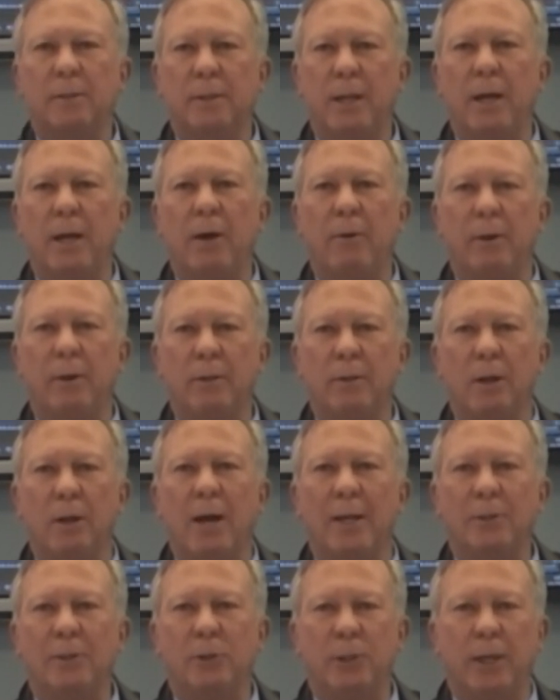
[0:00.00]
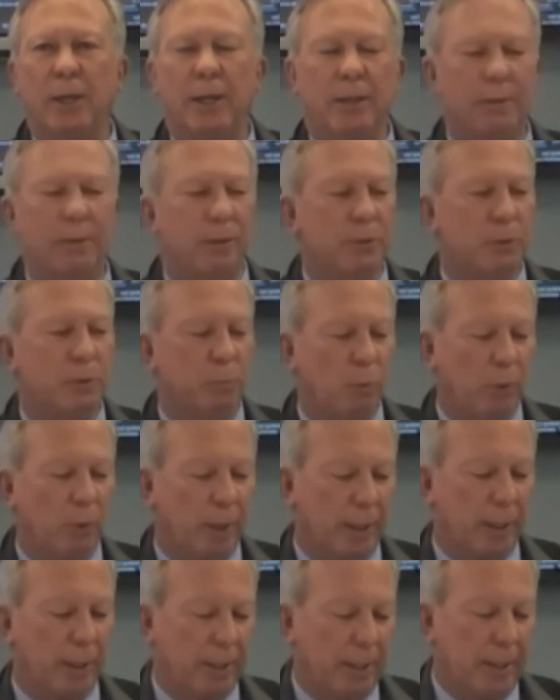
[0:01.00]
now at Lot J this
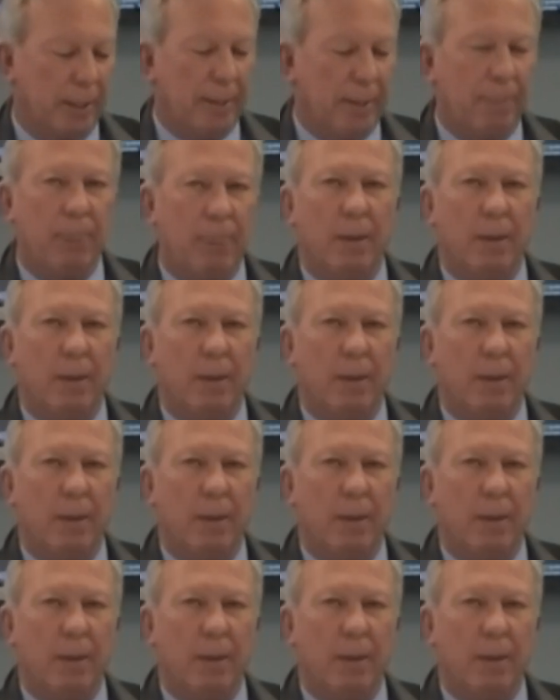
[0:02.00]
morning.